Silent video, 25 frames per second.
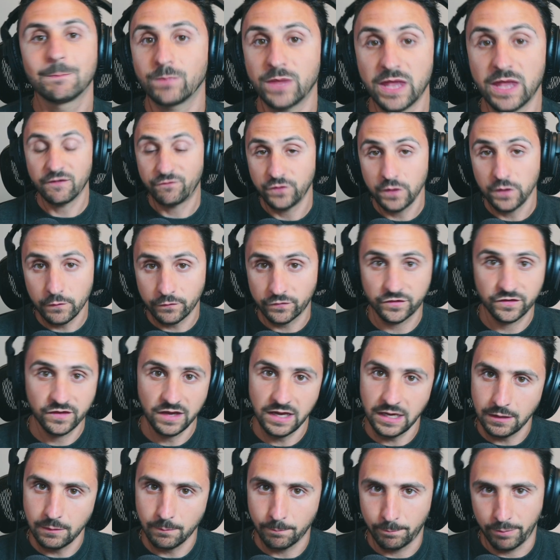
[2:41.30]
If you've
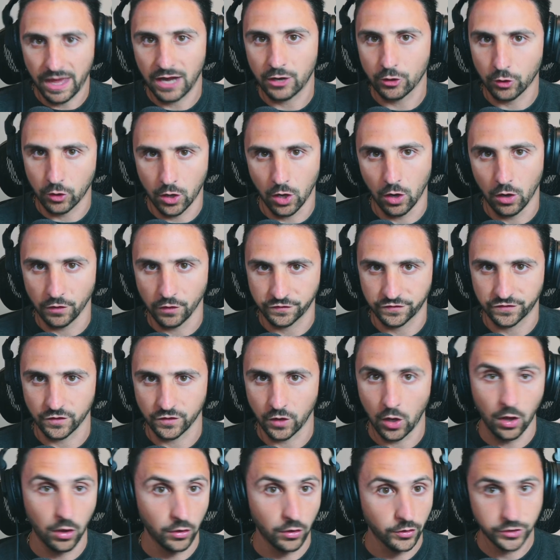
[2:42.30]
seen Better Call
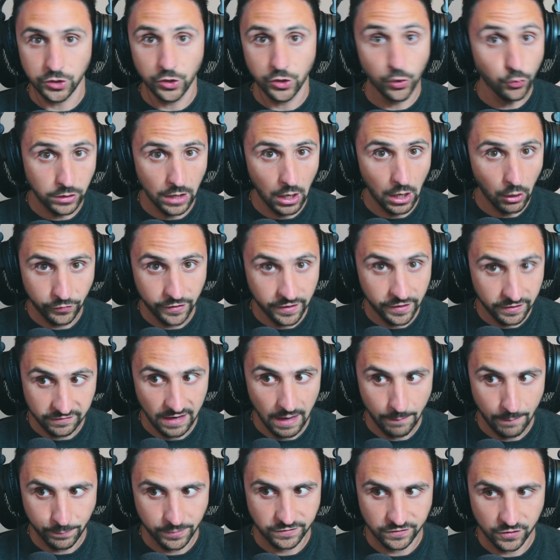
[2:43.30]
Saul, you know this
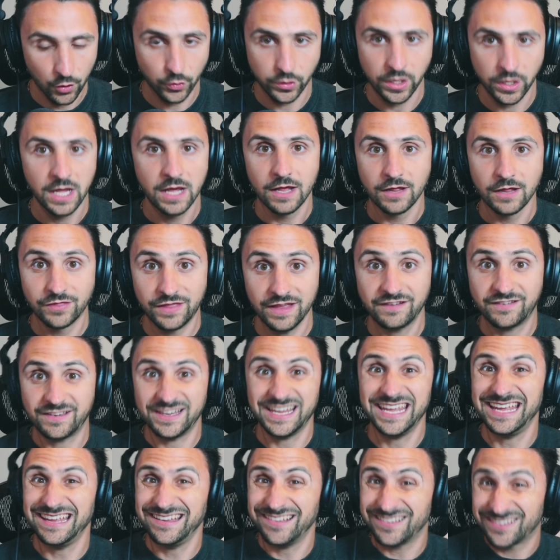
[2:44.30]
episode.
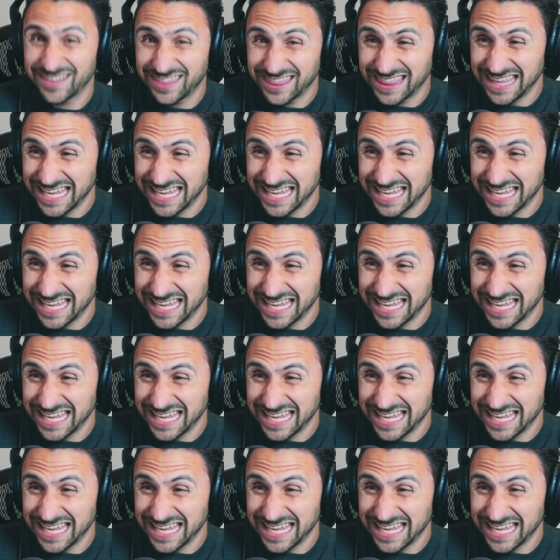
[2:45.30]
This is